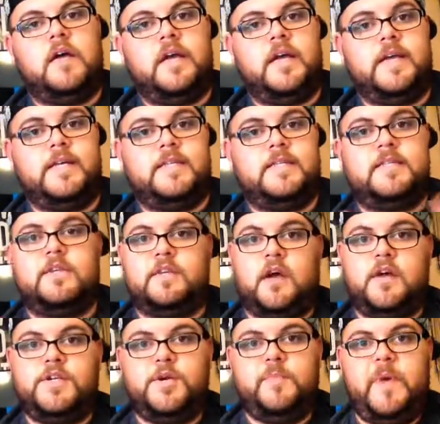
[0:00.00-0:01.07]
is
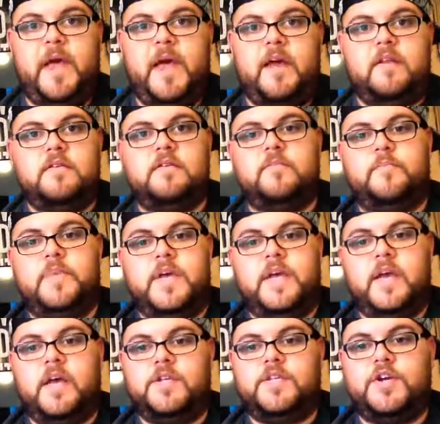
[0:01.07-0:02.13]
not too bad,
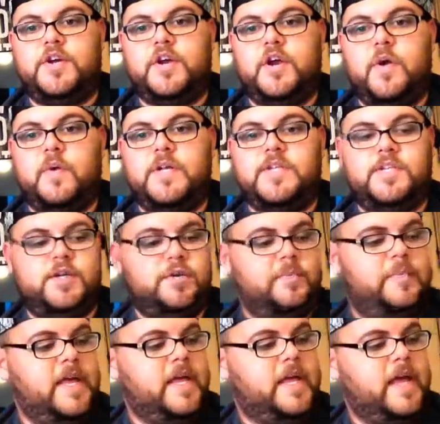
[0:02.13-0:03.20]
because you're going to
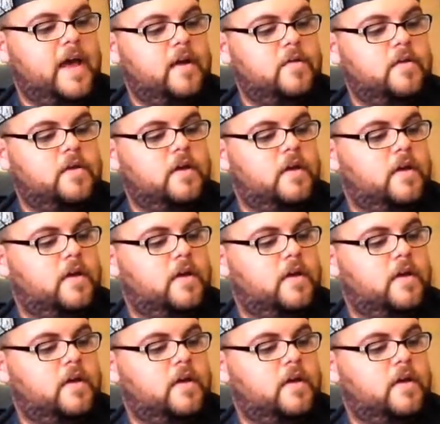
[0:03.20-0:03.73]
pick out